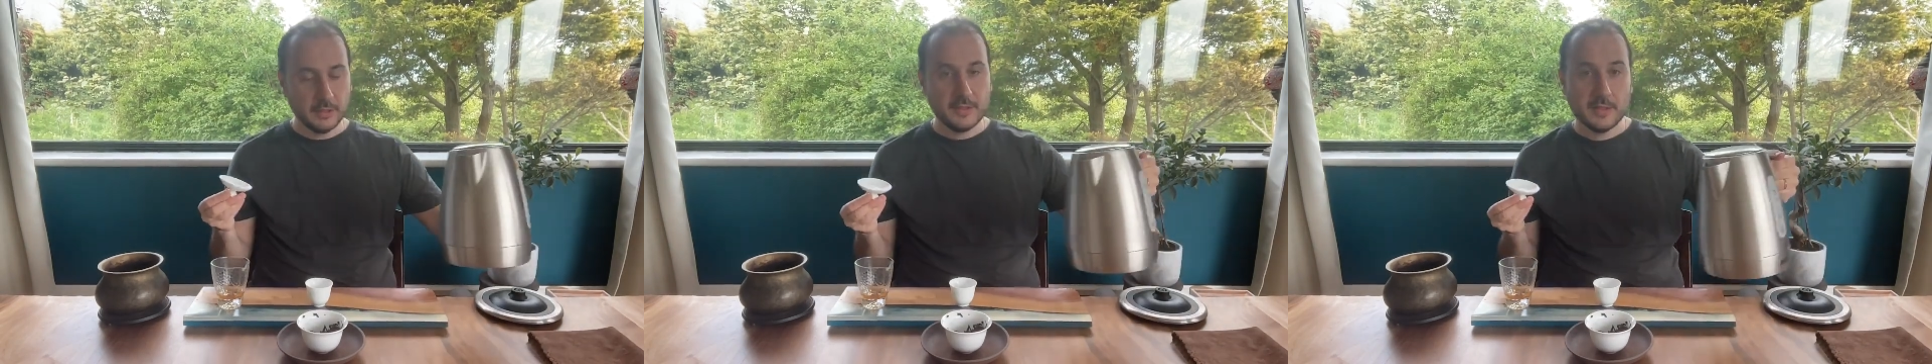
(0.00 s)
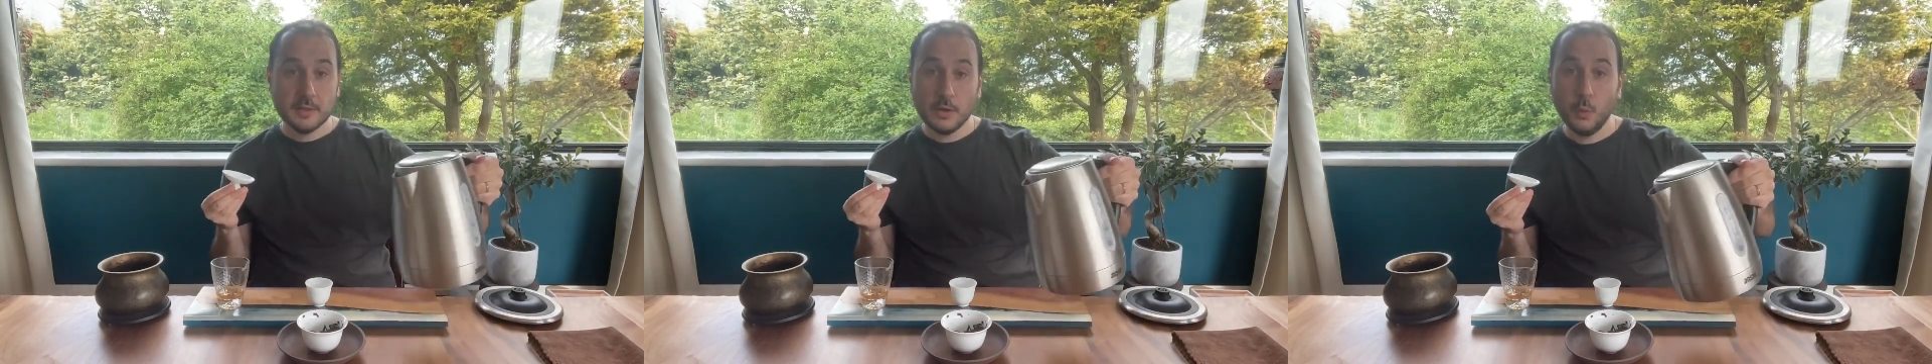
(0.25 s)

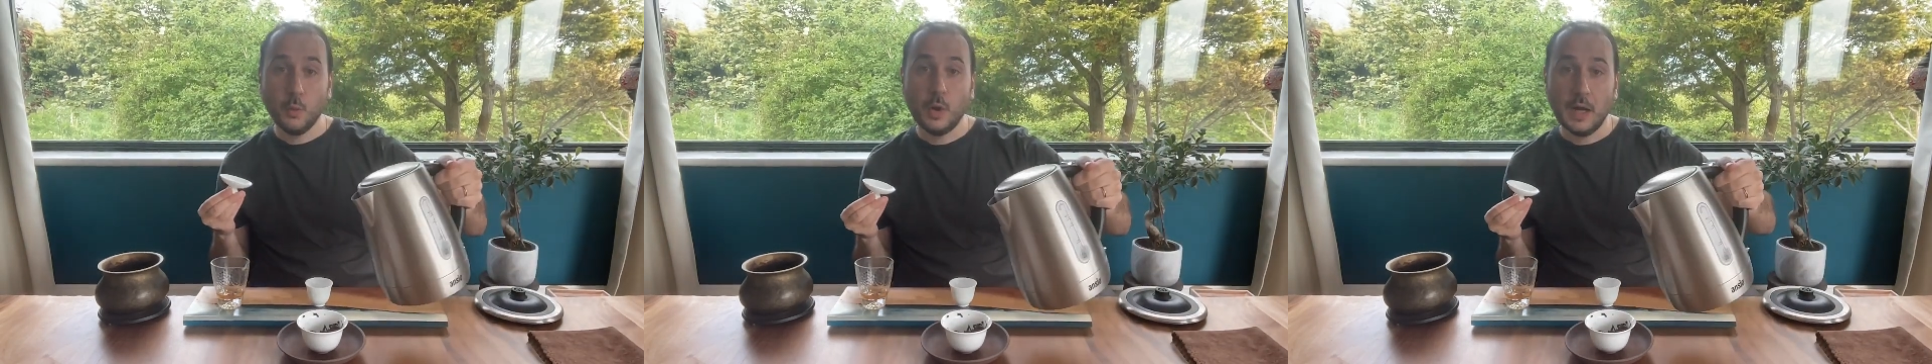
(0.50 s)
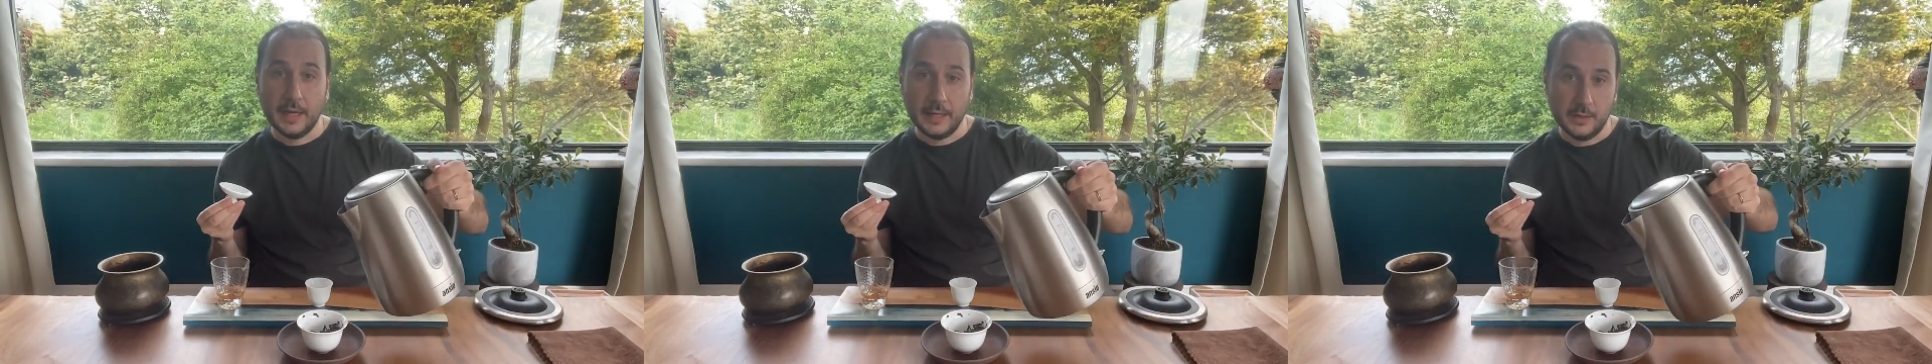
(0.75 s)
This is not
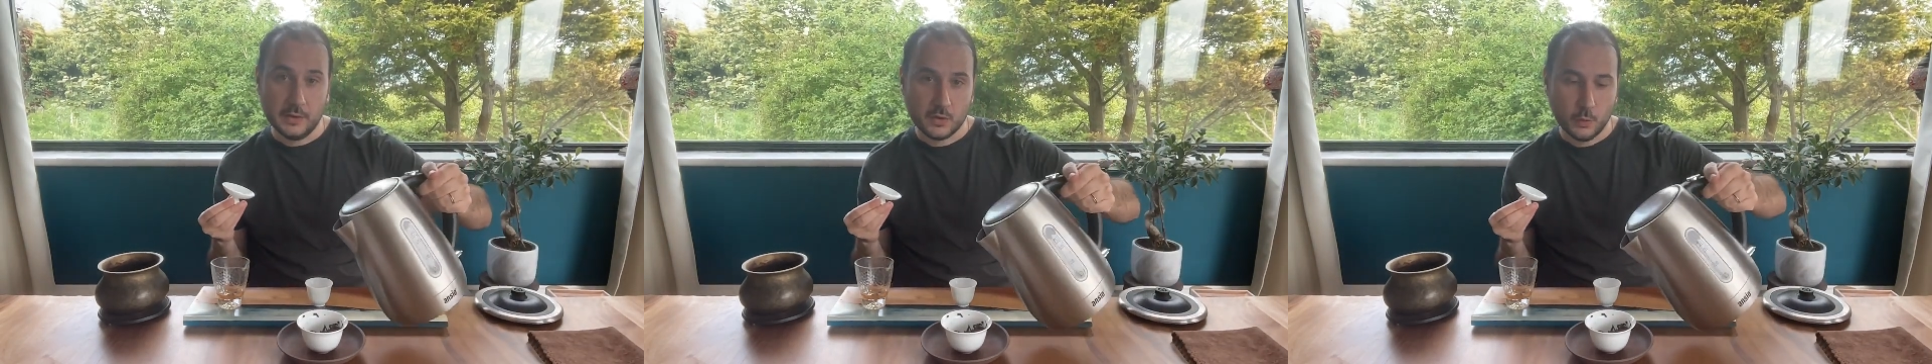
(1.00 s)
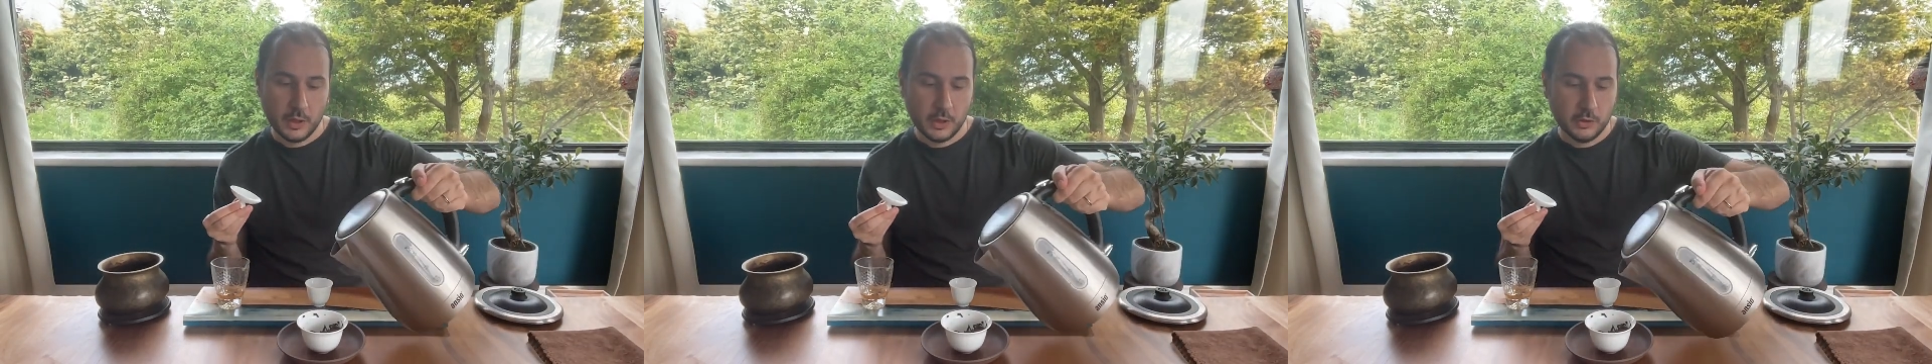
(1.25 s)
wine, so
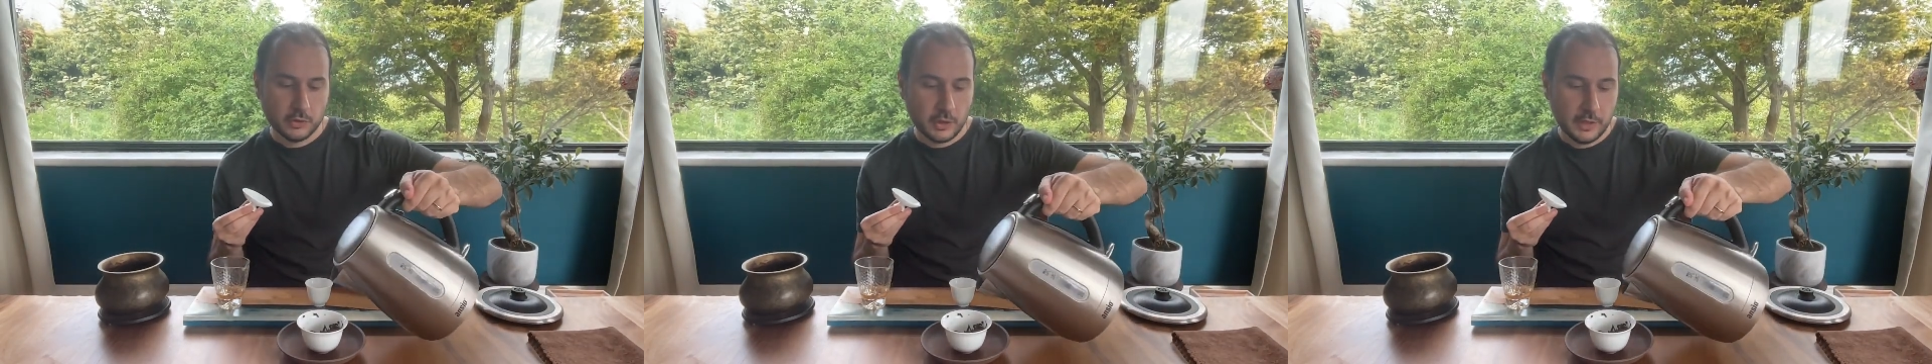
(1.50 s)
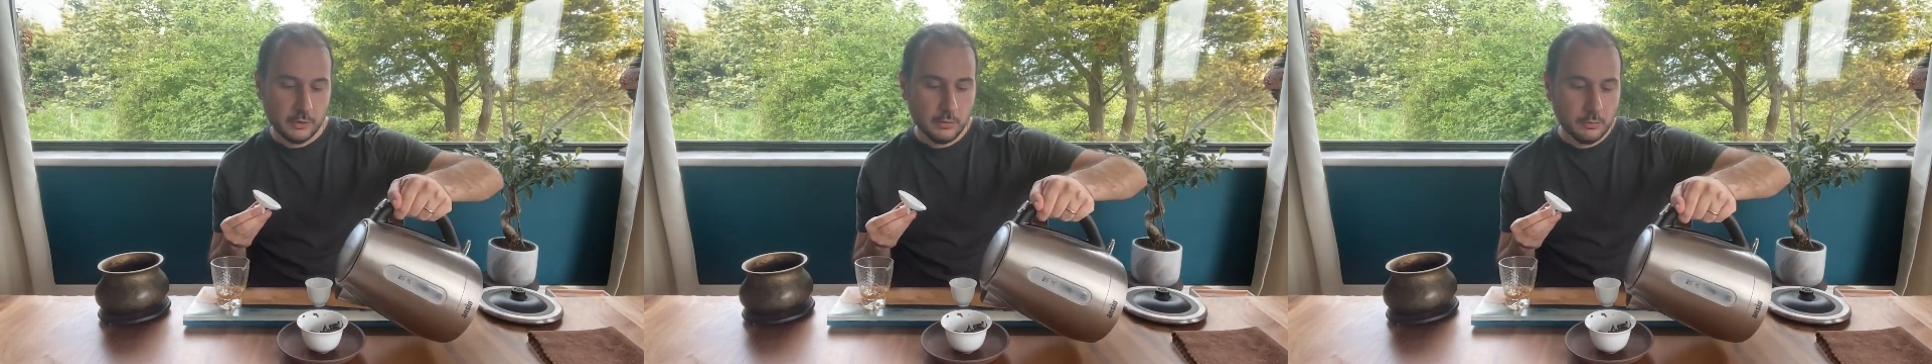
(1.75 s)
we're not
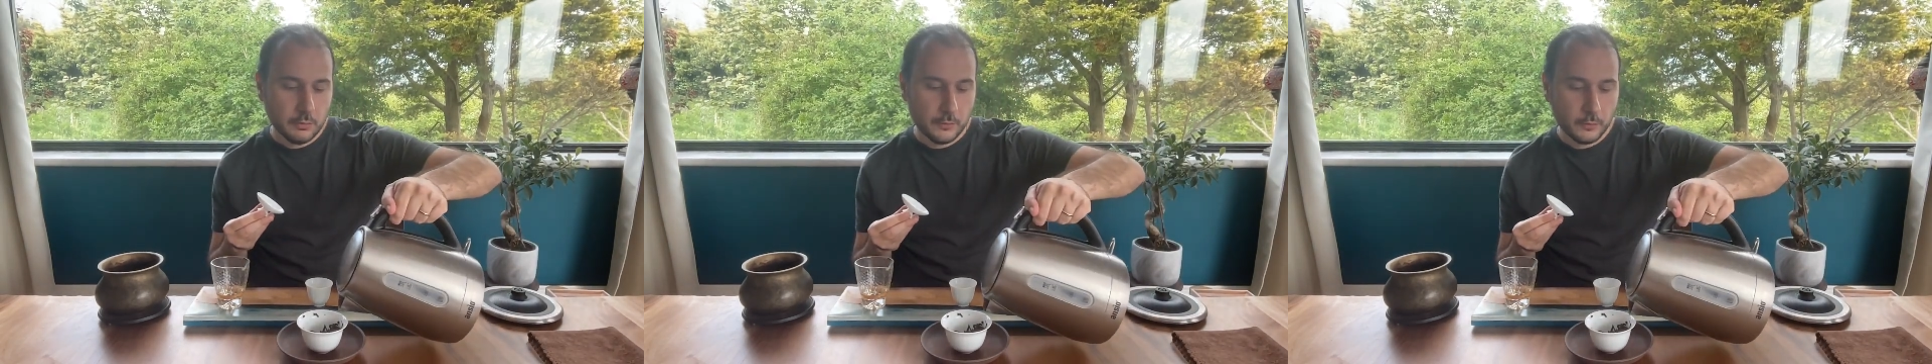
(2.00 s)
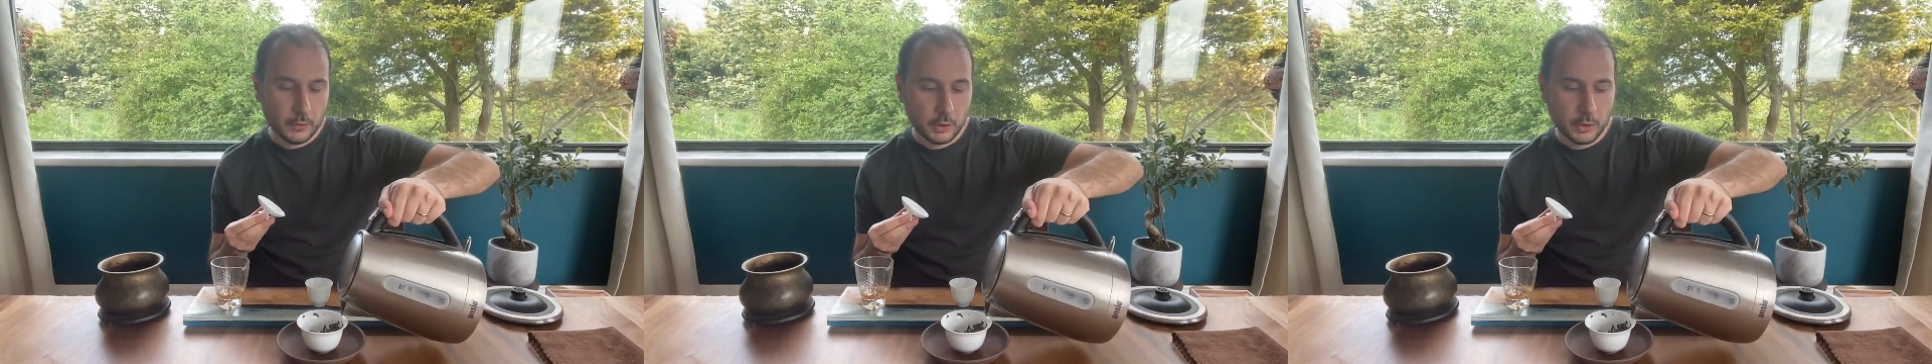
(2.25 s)
trying to look
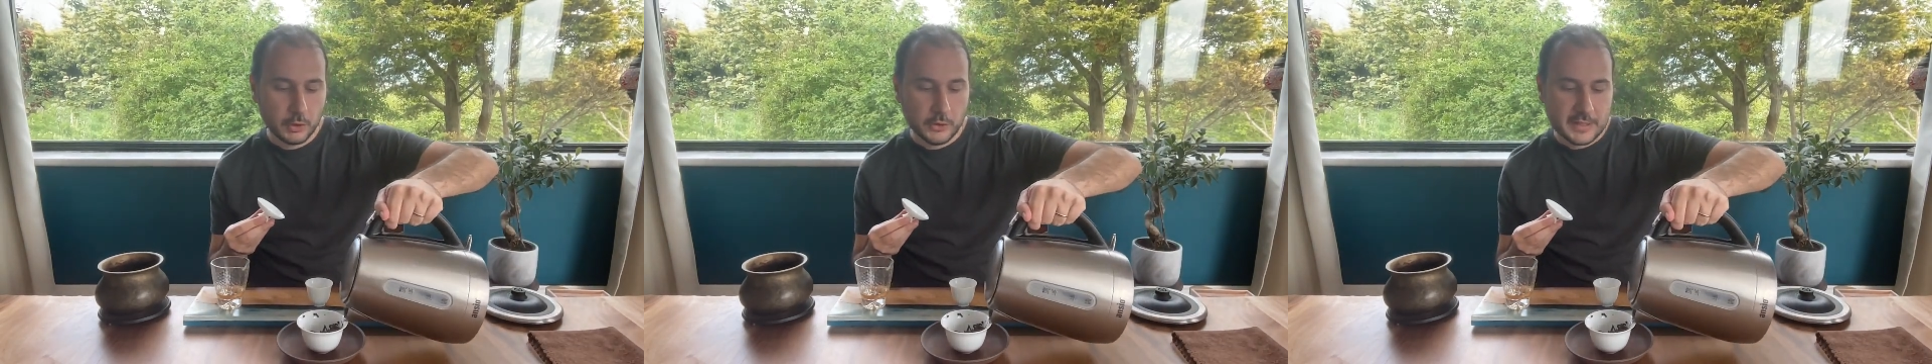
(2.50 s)
for